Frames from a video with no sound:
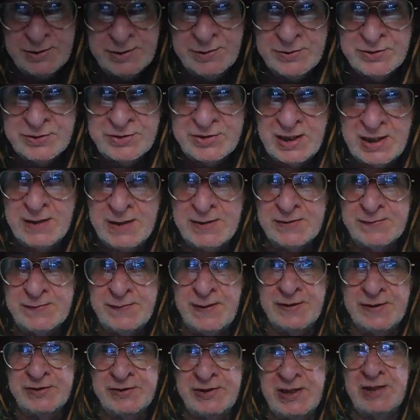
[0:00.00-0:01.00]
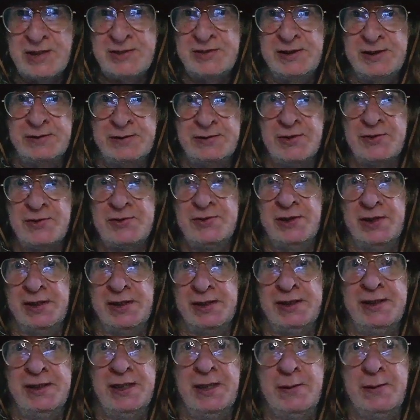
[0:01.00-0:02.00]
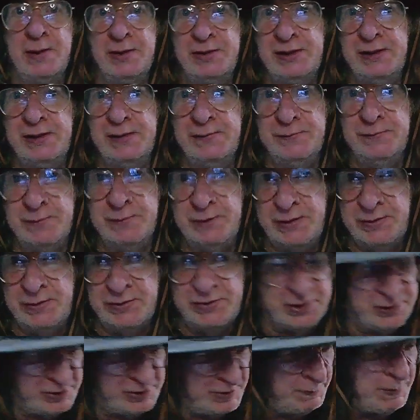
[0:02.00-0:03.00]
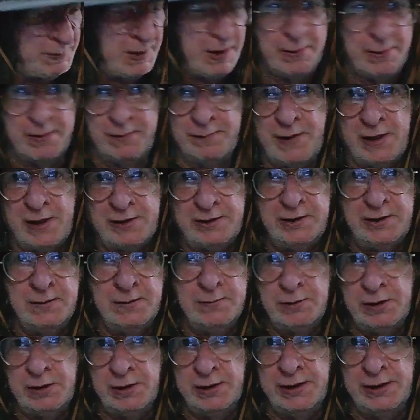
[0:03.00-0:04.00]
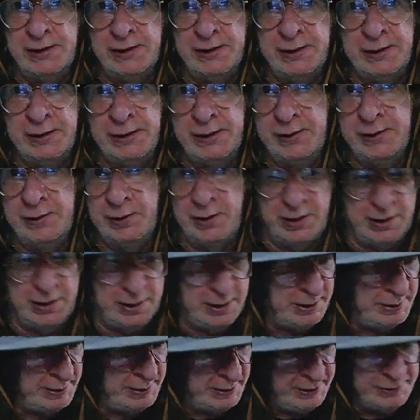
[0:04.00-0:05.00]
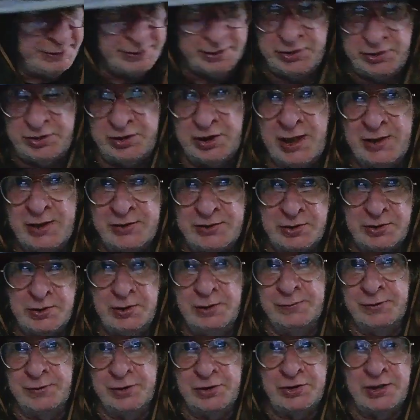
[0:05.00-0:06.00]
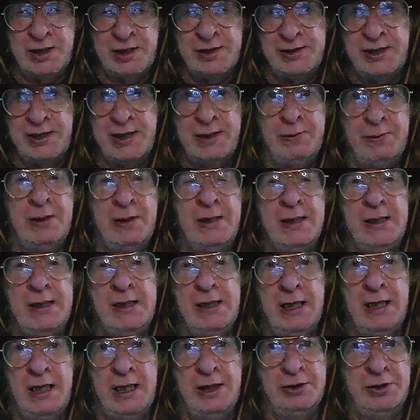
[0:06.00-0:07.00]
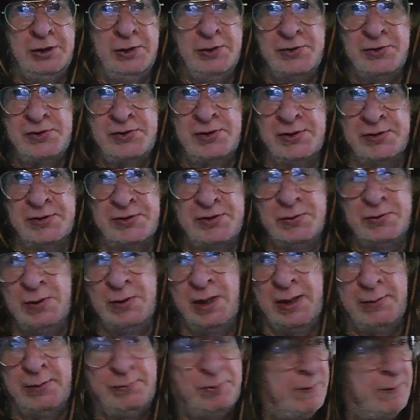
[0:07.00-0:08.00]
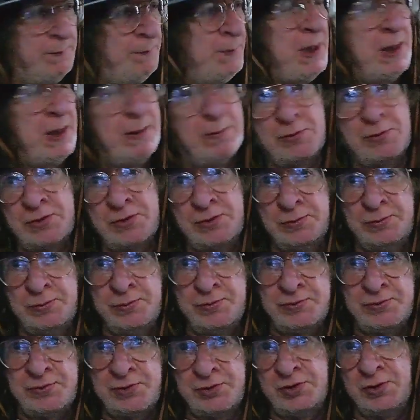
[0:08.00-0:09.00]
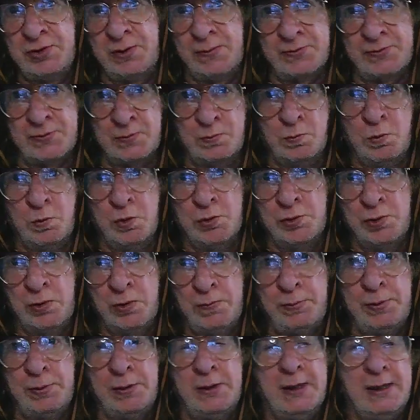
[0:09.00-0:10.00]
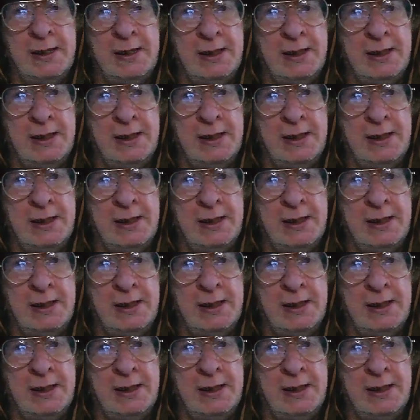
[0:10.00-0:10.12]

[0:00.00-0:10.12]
that all sounds fantastic, doesn't it? You know, I'd even used it to power a vacuum cleaner in the shed, to hoover the shed out. I used it to run power tools, to chop some wood up,